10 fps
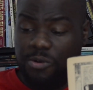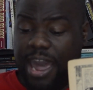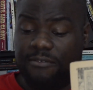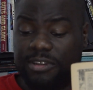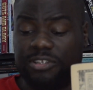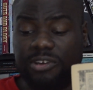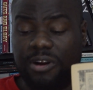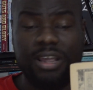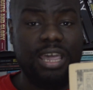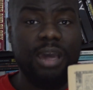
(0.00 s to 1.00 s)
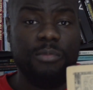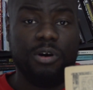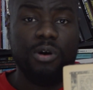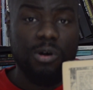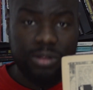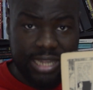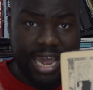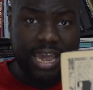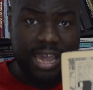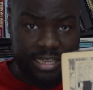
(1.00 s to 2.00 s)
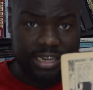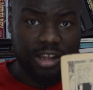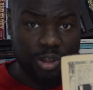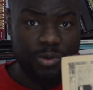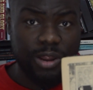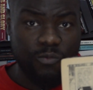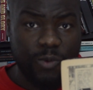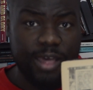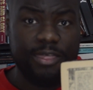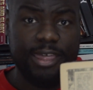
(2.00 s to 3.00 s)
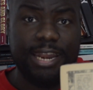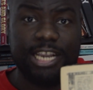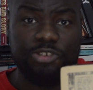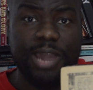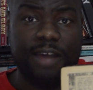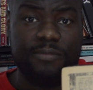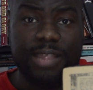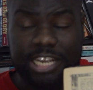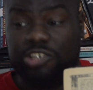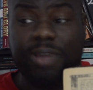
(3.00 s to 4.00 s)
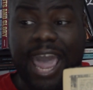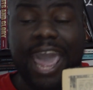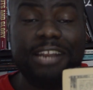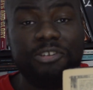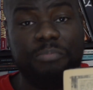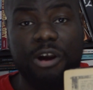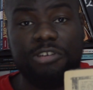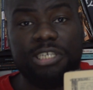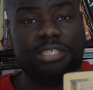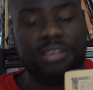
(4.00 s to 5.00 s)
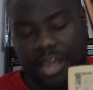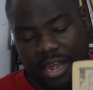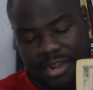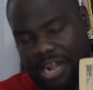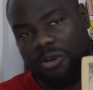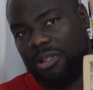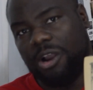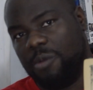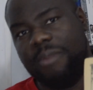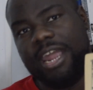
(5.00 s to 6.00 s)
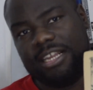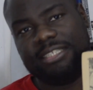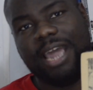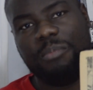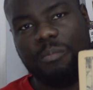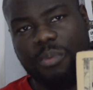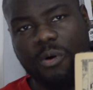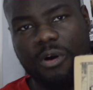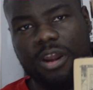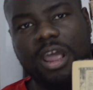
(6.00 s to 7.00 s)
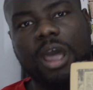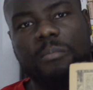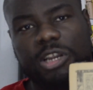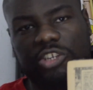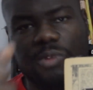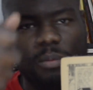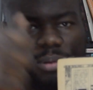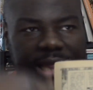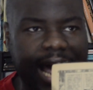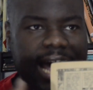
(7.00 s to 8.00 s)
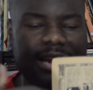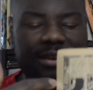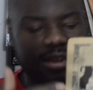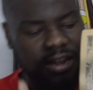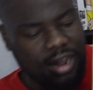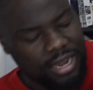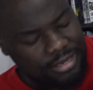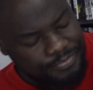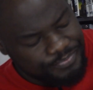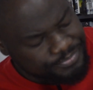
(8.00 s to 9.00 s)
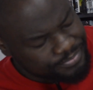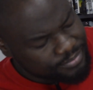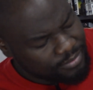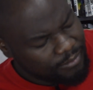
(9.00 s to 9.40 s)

you have a certain chemical that is included with it that you had to purchase. They no longer make this type of board, but you would apply the